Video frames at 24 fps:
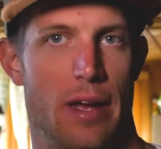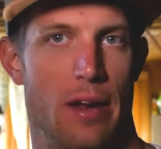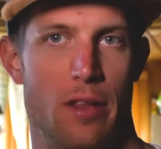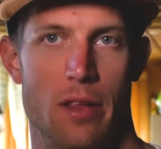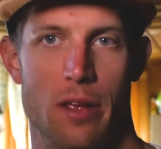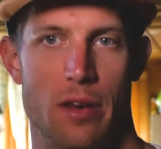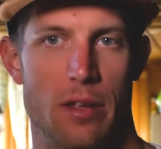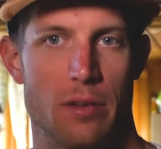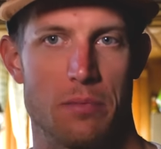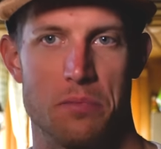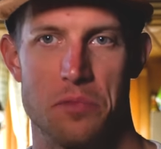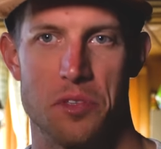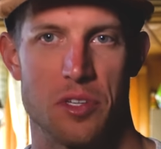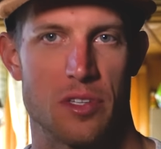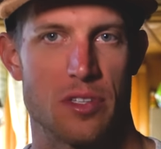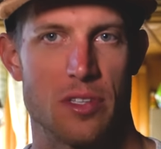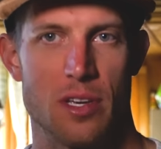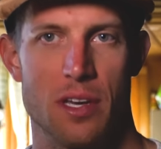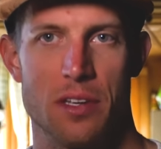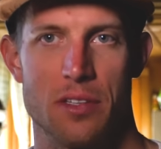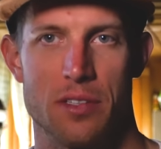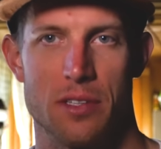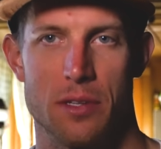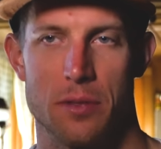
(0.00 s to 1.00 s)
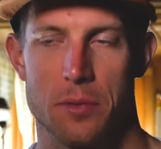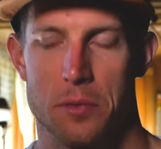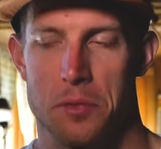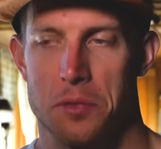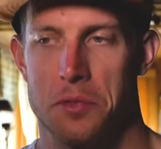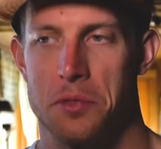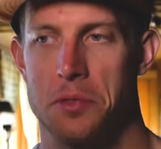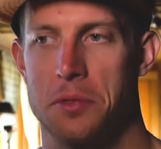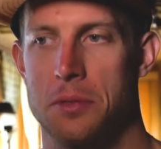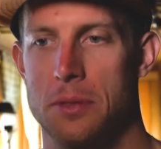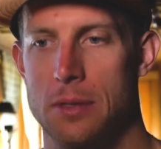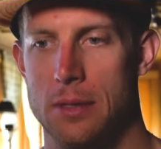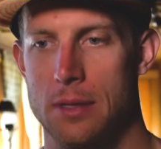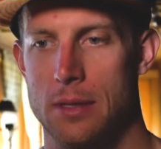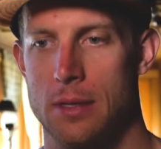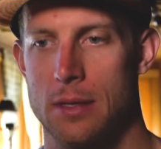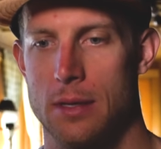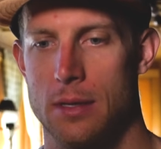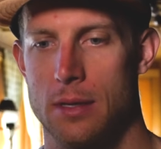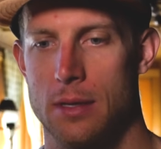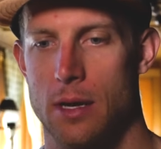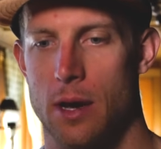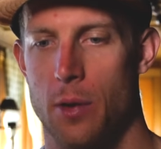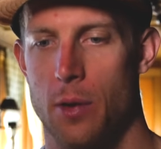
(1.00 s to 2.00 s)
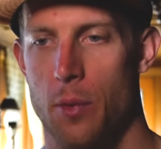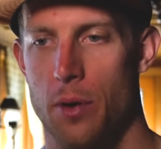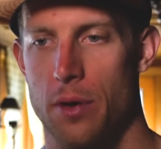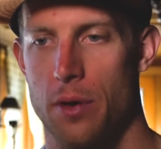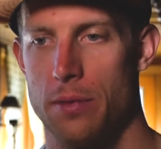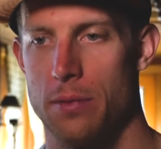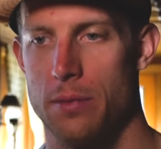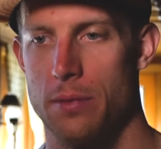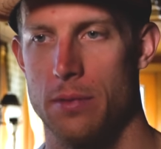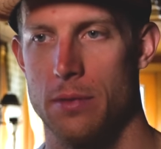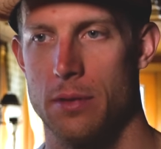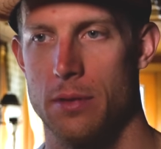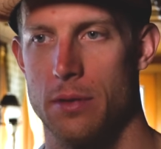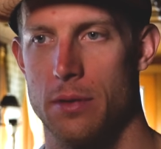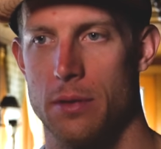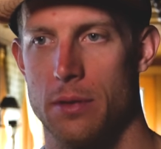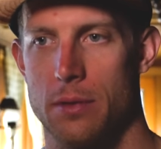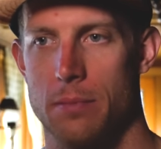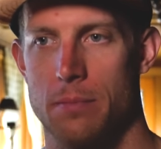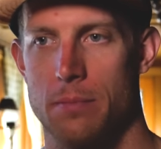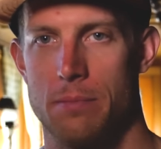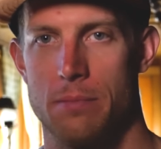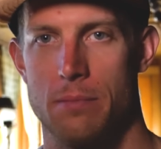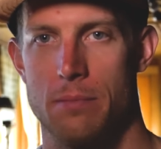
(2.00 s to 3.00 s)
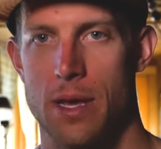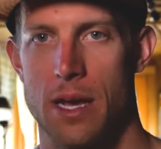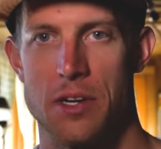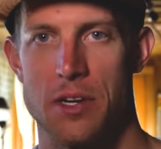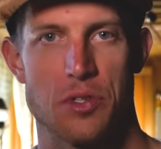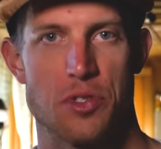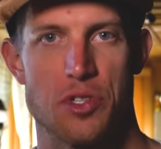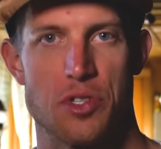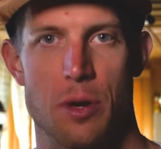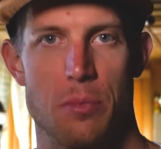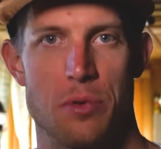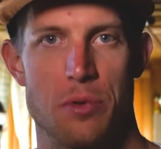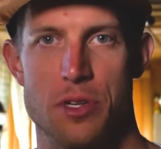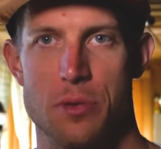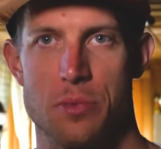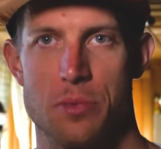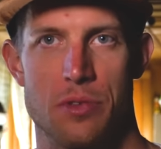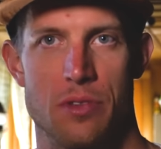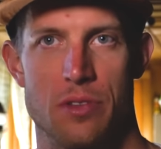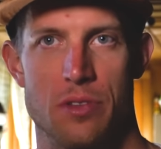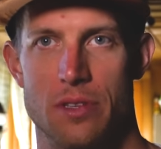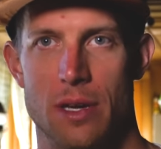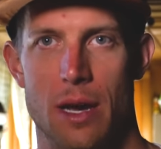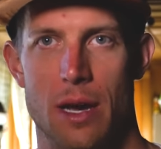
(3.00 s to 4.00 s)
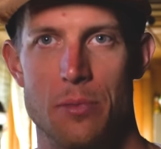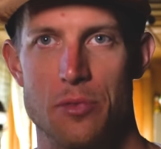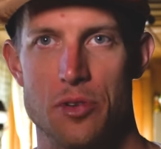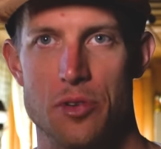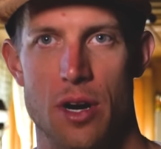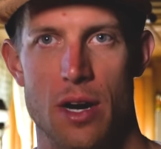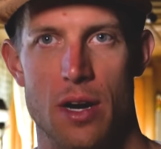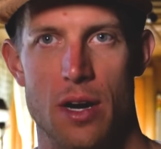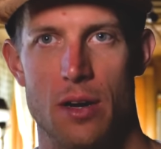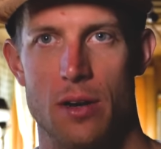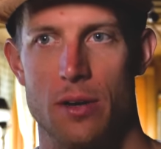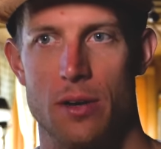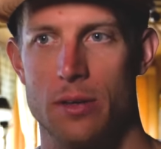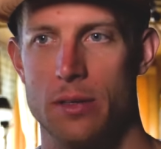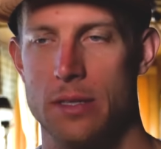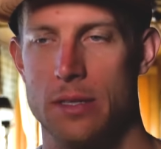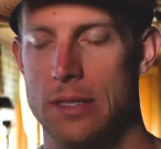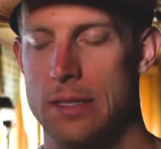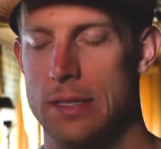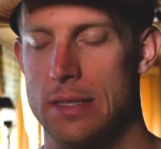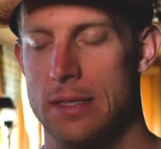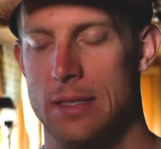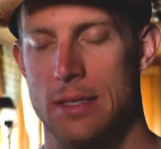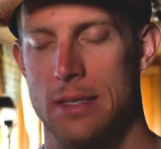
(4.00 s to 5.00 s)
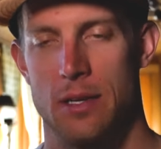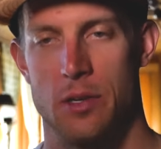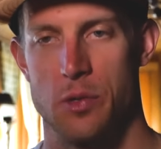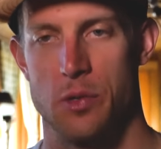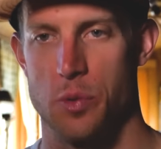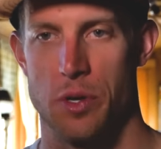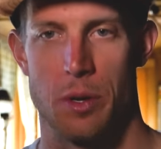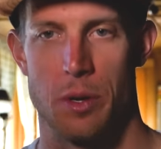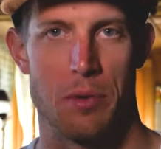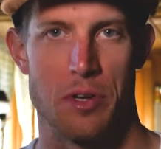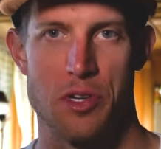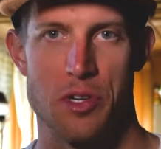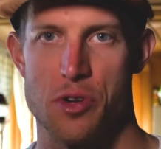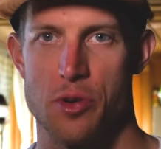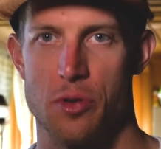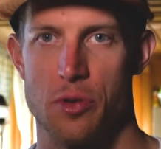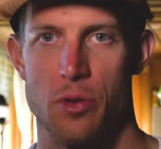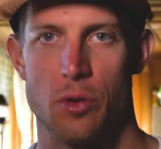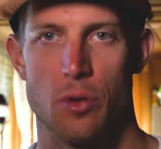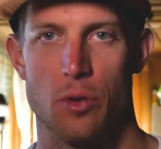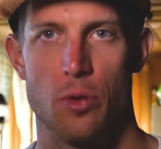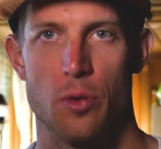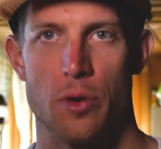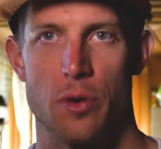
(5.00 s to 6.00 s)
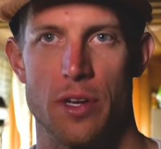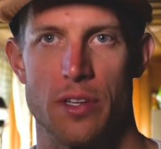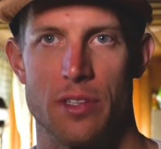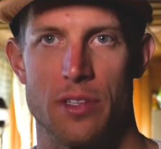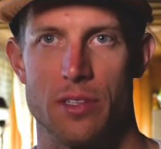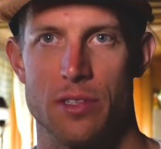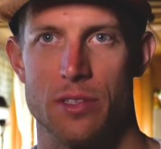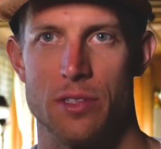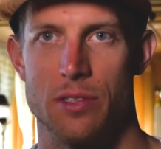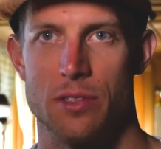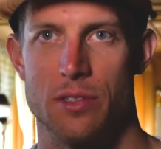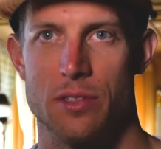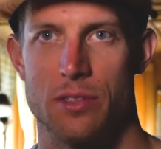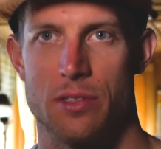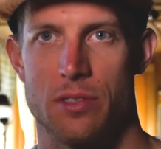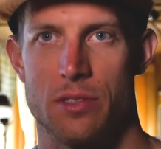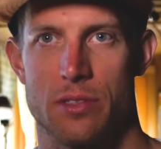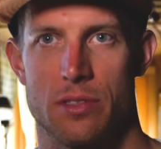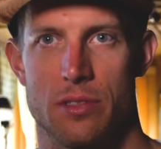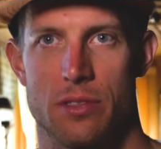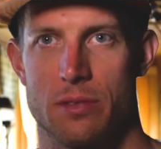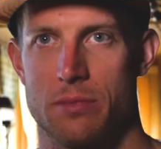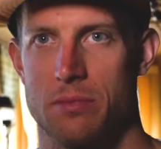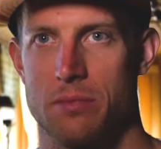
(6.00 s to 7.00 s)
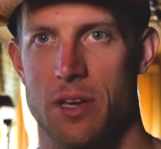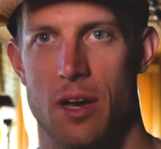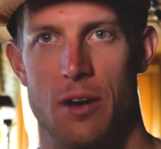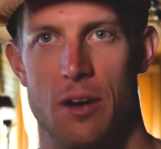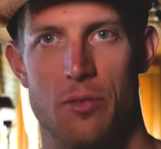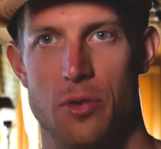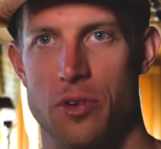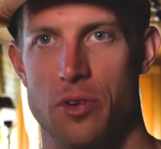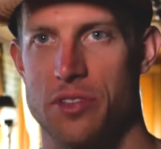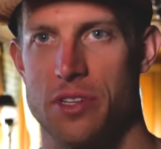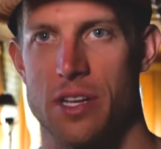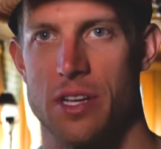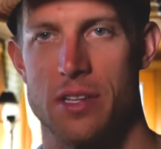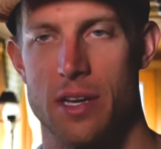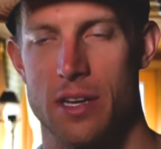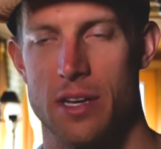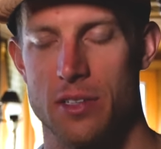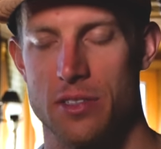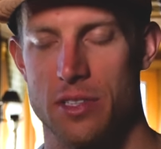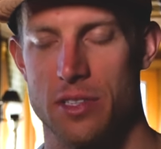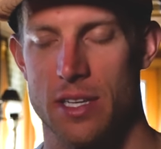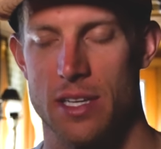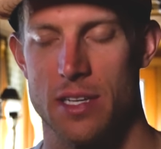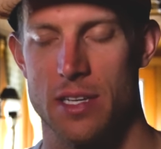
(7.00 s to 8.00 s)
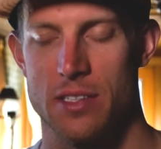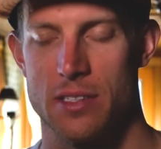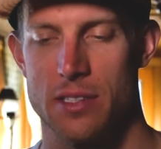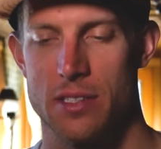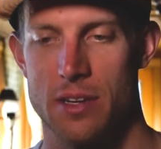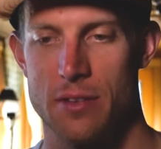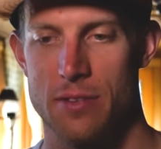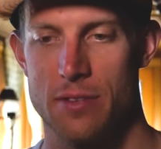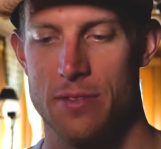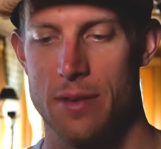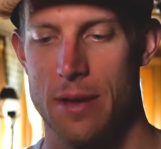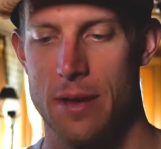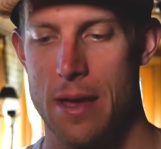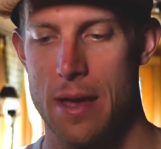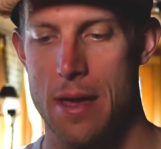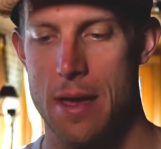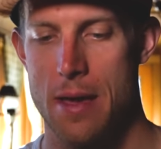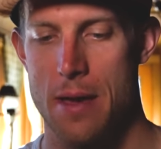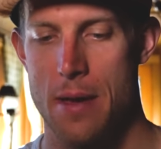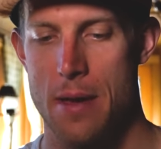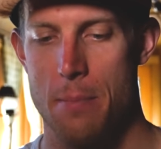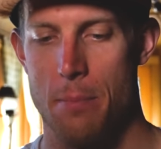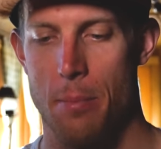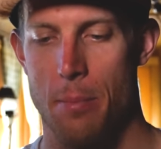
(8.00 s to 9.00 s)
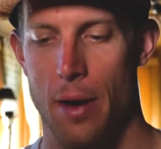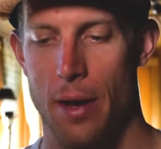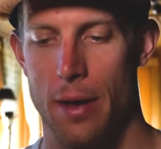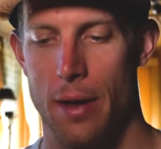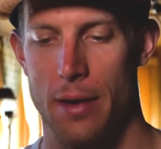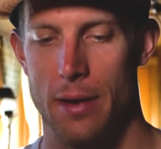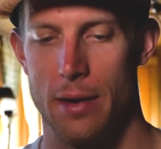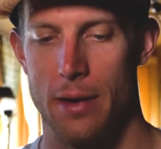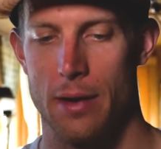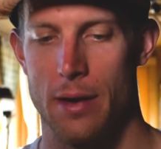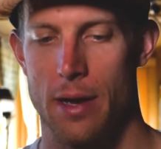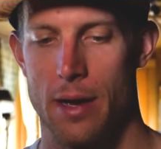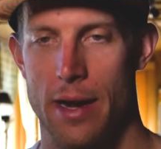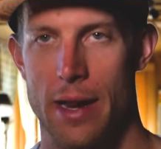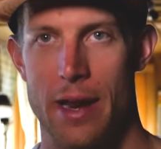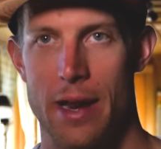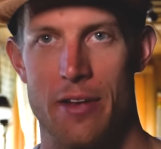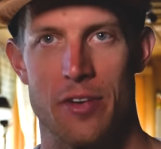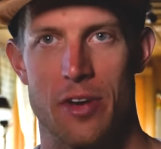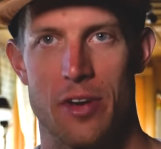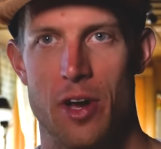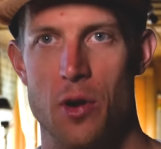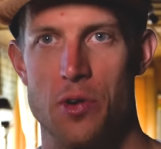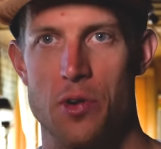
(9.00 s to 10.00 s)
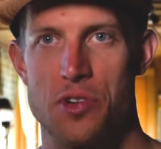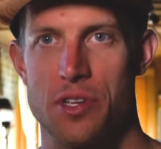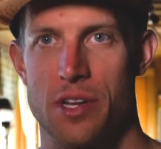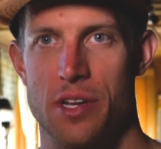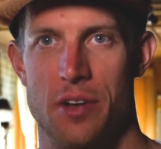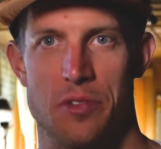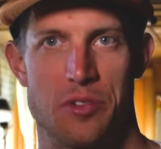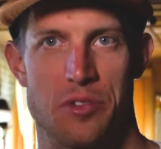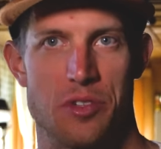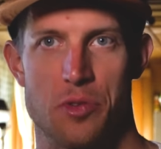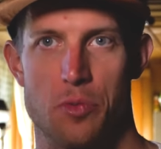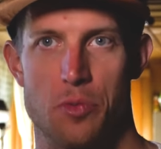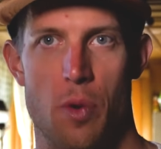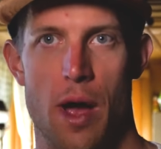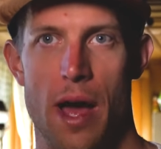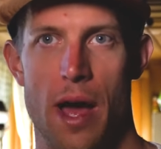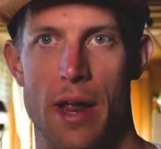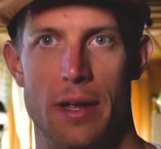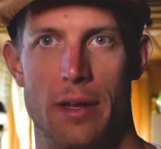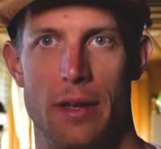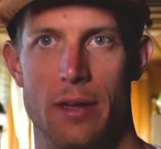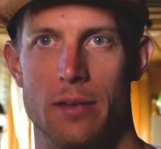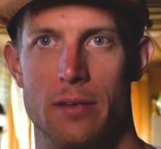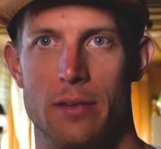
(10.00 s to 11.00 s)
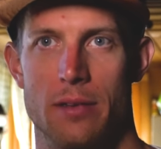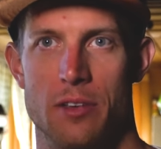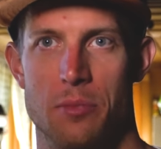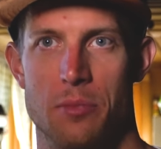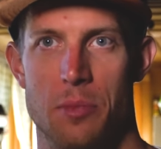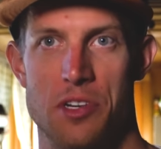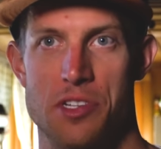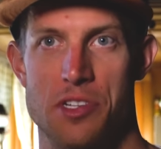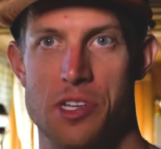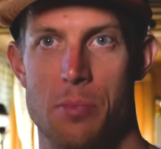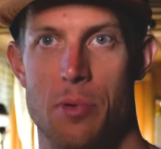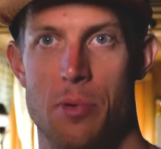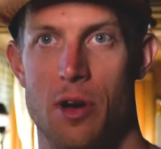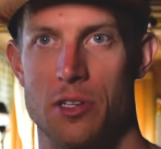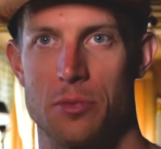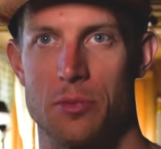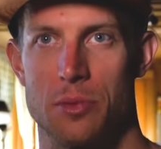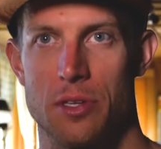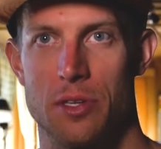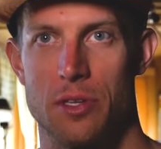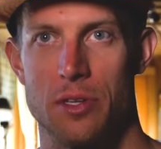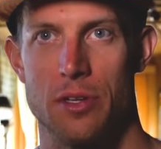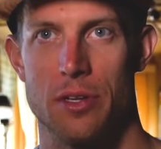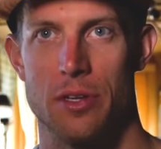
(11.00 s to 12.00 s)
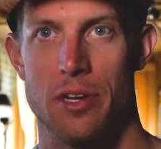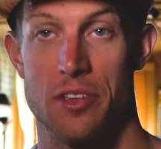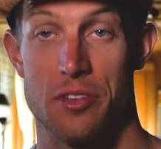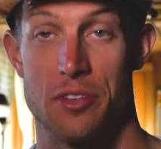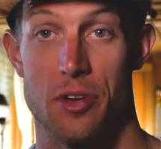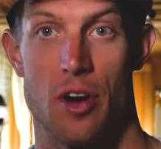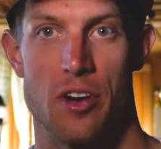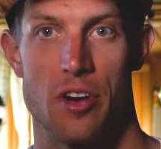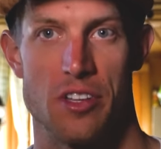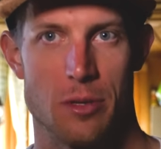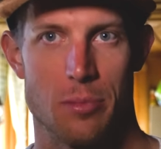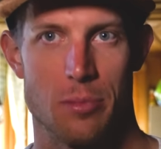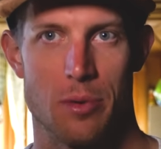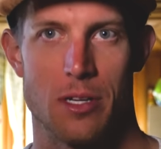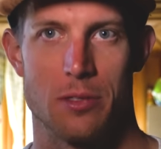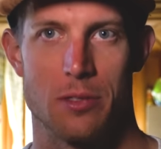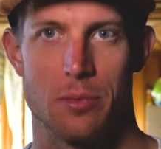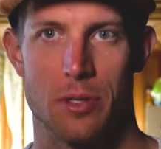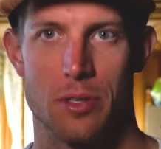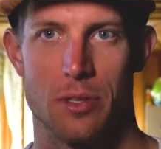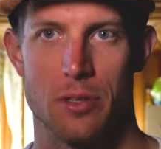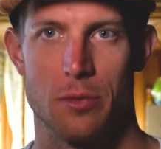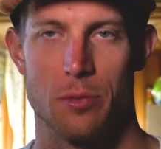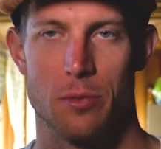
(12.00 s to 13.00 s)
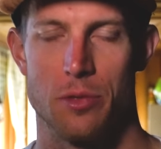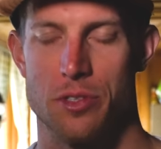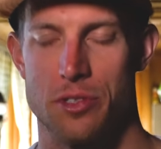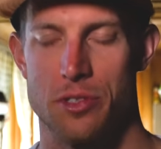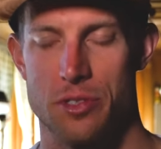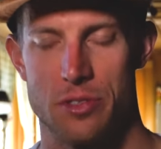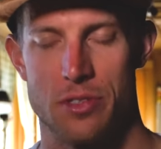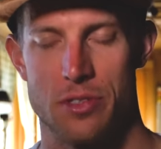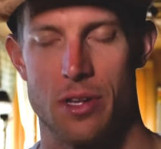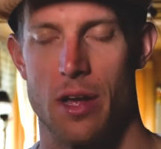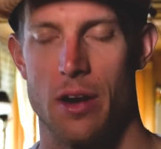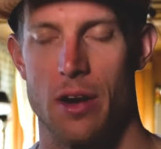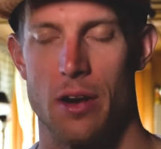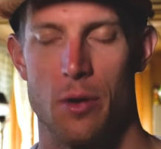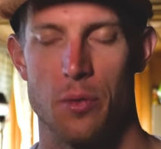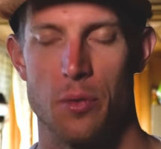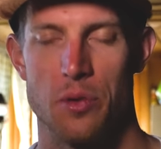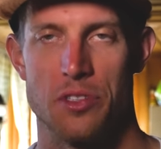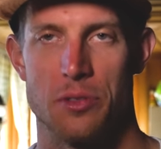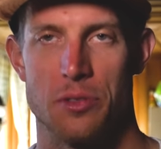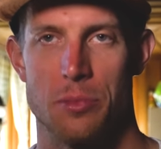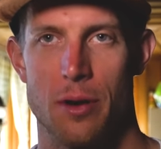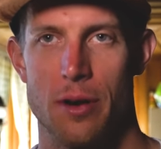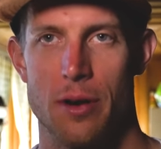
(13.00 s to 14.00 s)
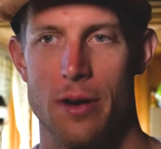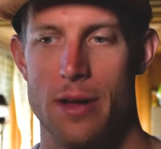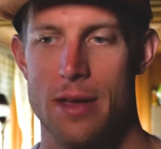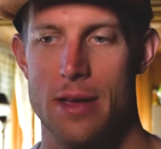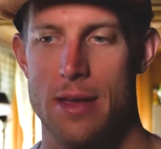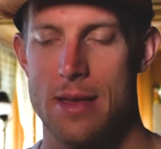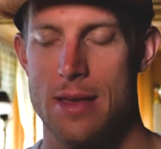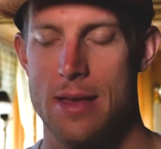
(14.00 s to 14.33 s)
I had a lot of success. I won the national championships in the time trial. I was winning a bunch of local races, California state titles, that kind of stuff. But I didn't have a coach then. I was just riding as much as I possibly could and as hard as I possibly could, which is not always smart.